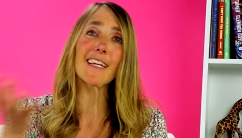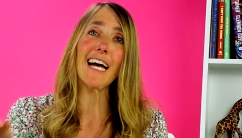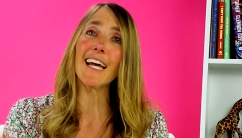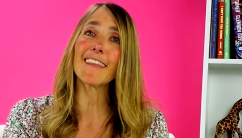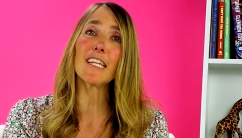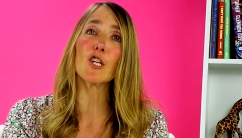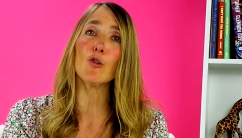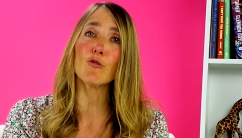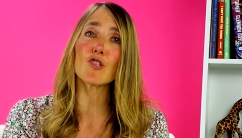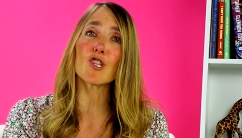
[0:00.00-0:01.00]
the guy that
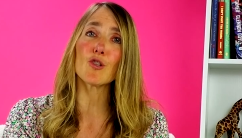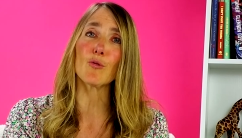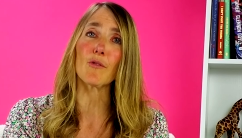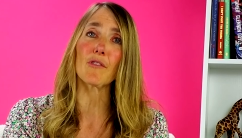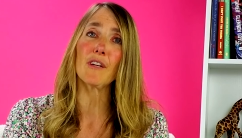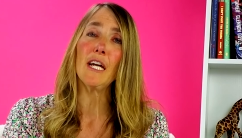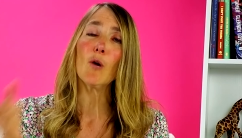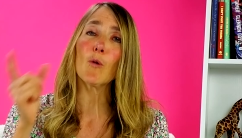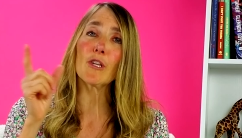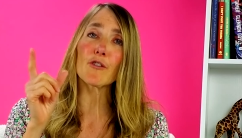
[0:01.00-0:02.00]
you choose
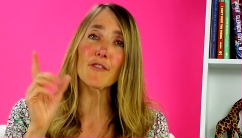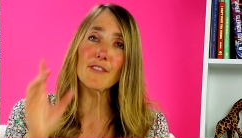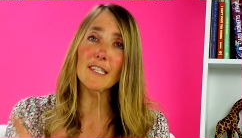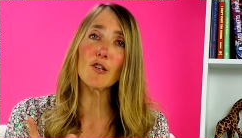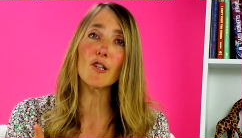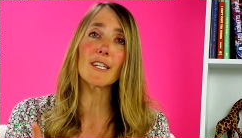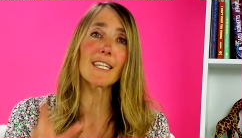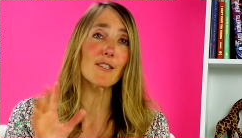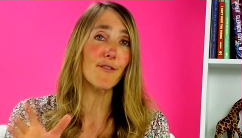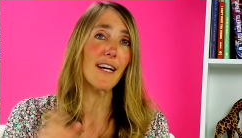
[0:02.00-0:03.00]
when you're still
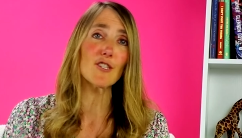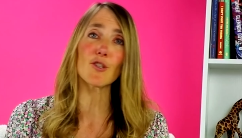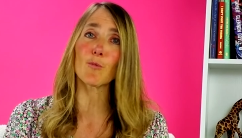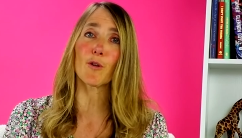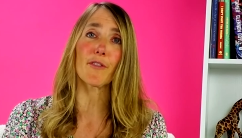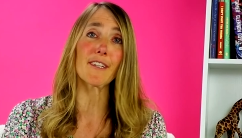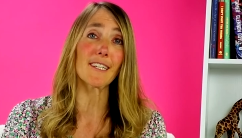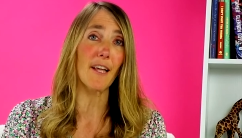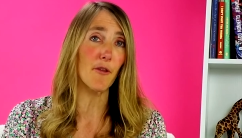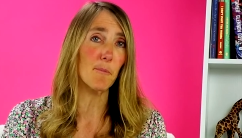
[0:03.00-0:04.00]
looking to find your worth in
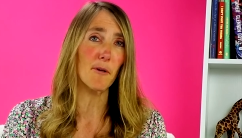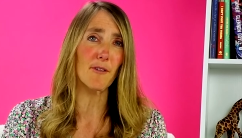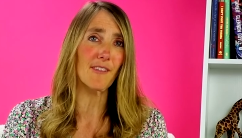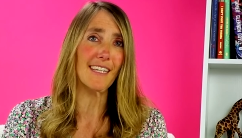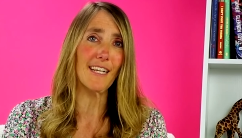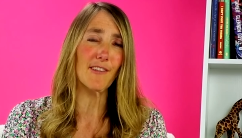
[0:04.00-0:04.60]
another person